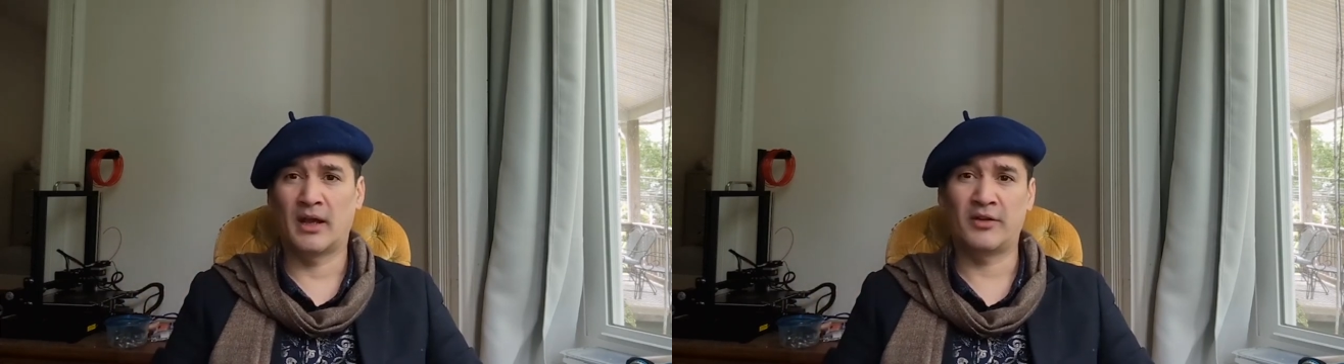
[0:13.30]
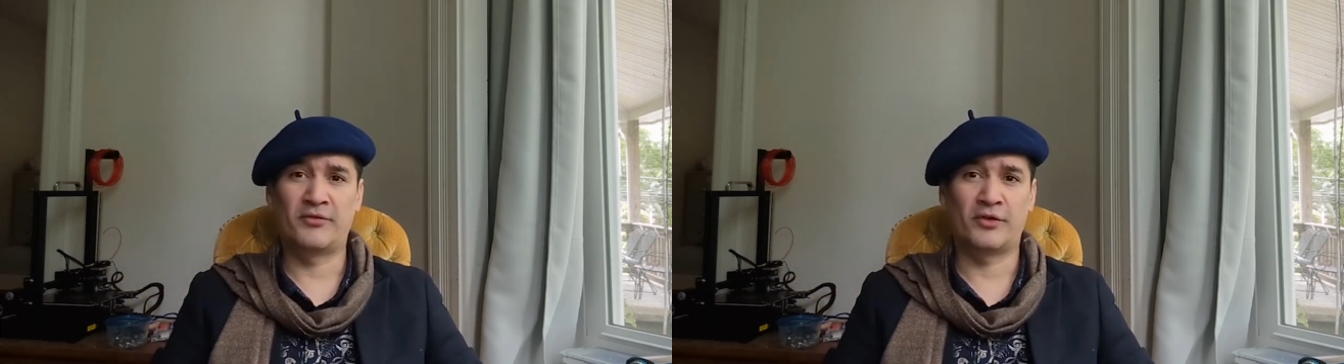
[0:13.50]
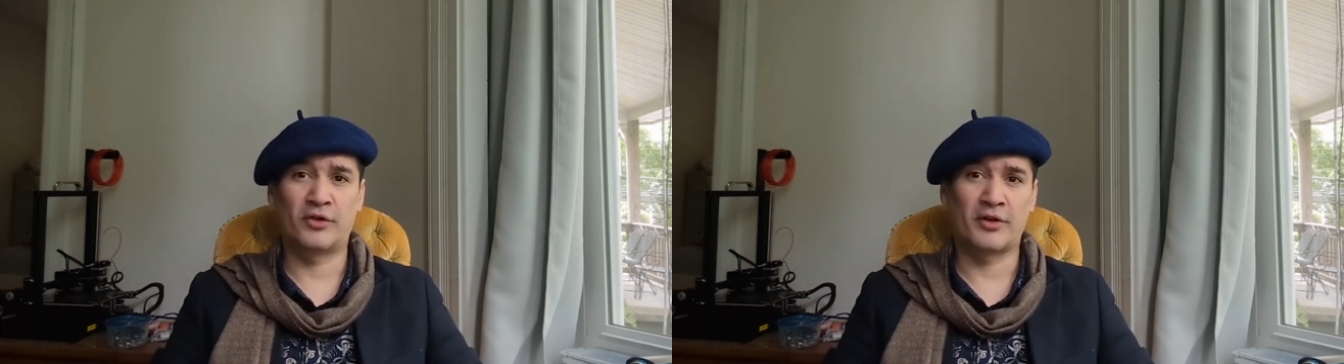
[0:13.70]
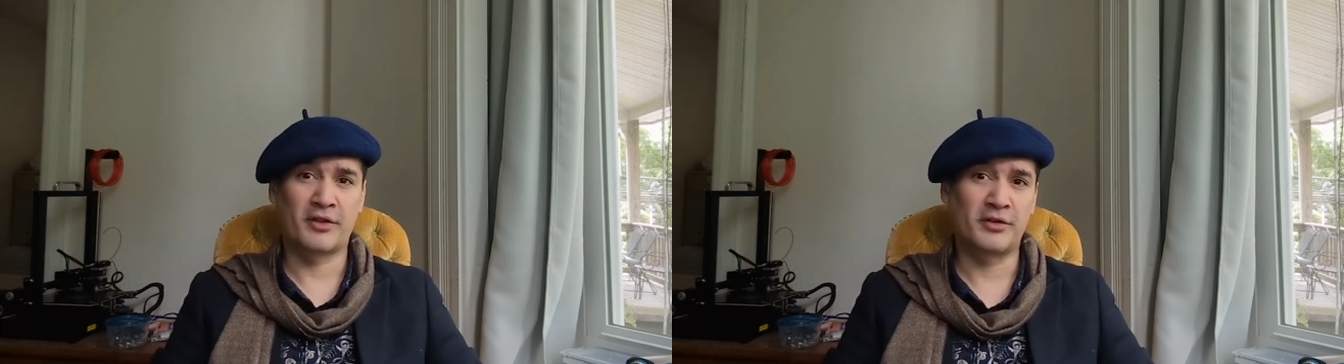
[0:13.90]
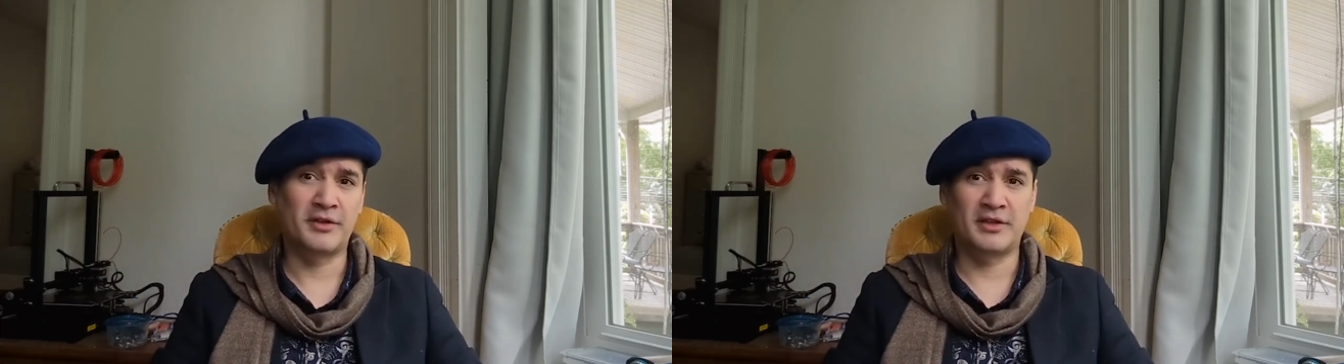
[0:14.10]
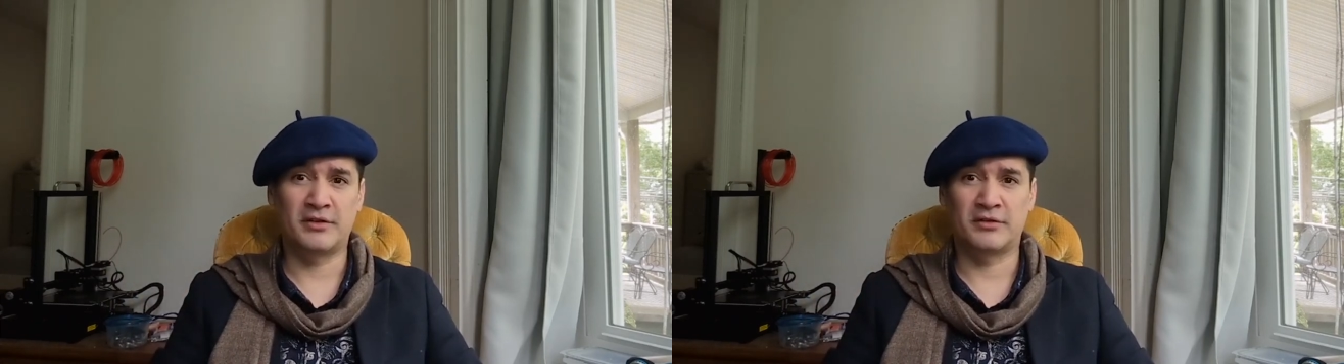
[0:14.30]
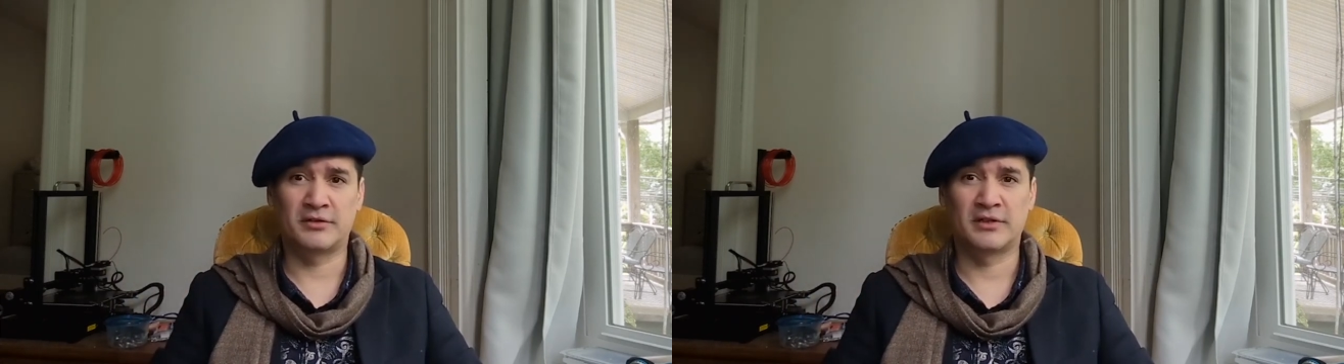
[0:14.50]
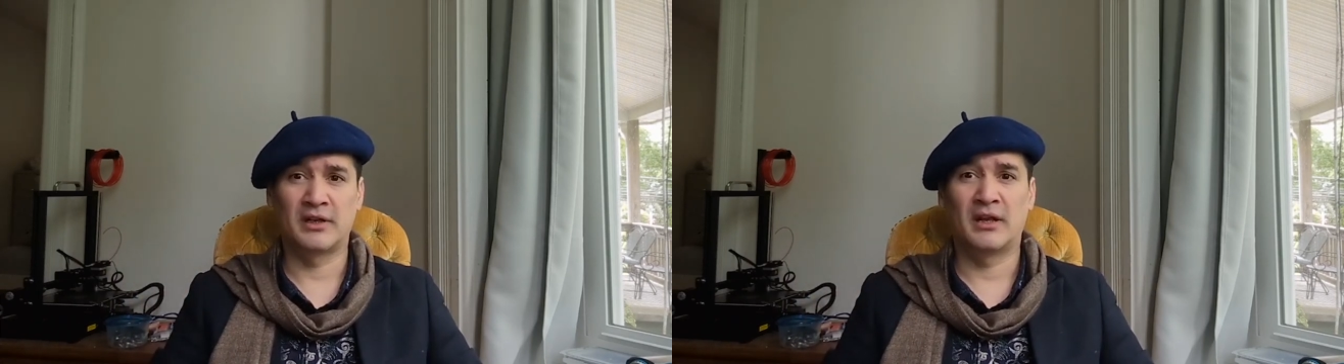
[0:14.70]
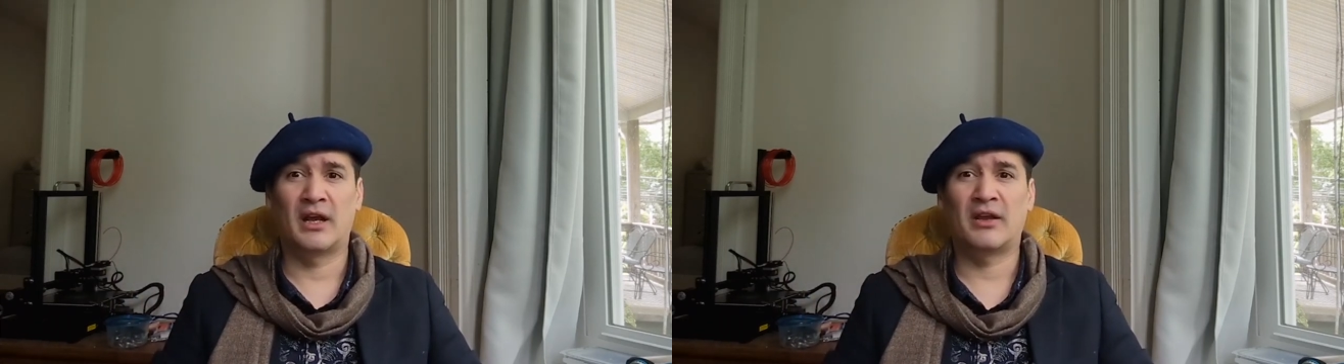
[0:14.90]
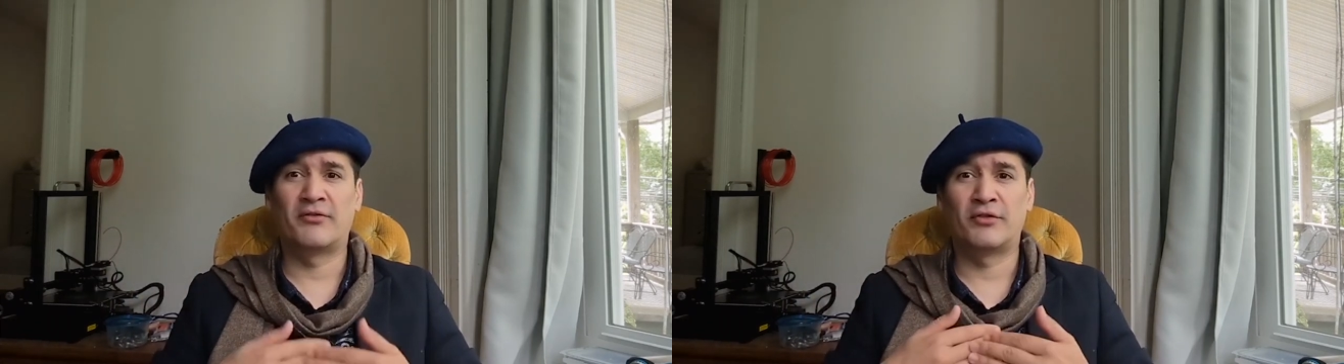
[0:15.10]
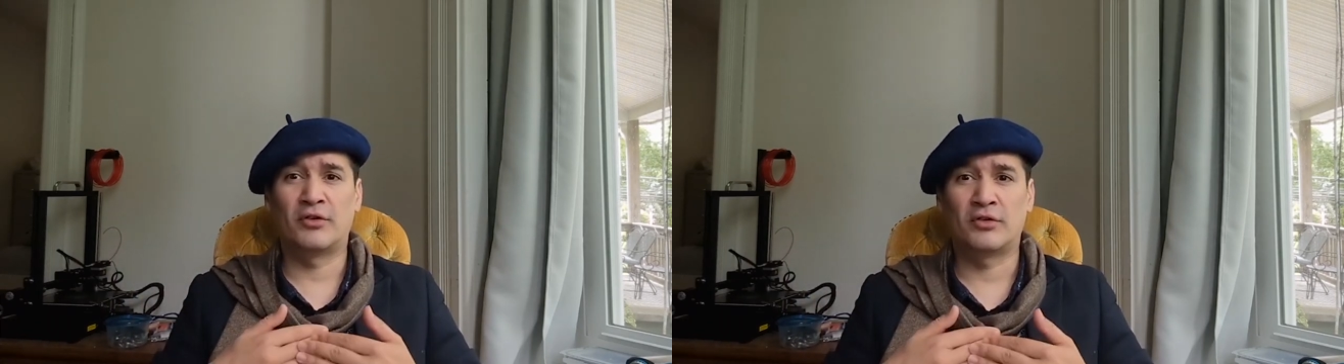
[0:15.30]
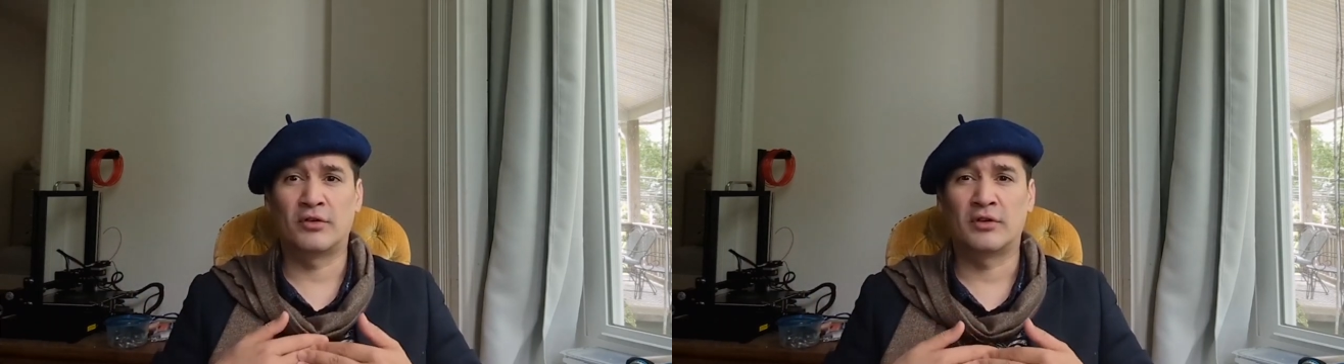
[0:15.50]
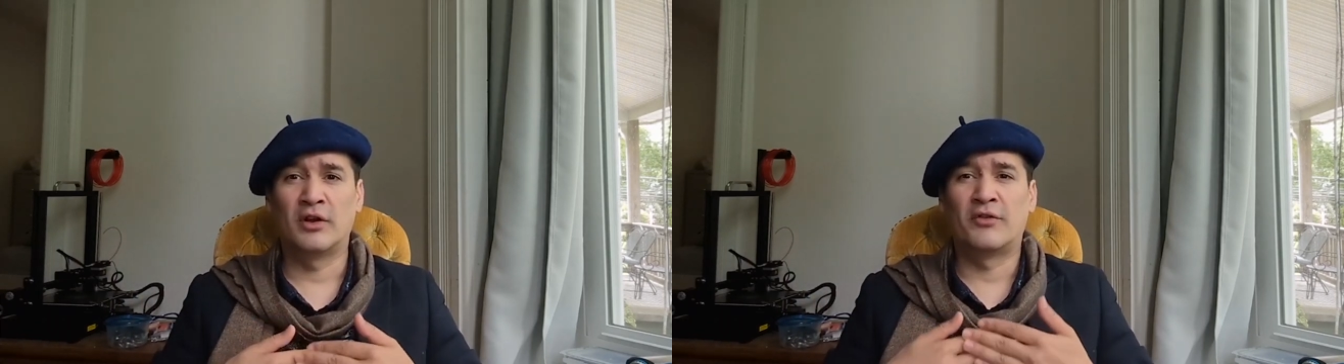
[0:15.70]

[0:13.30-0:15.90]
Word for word: And for 30 years, I've longed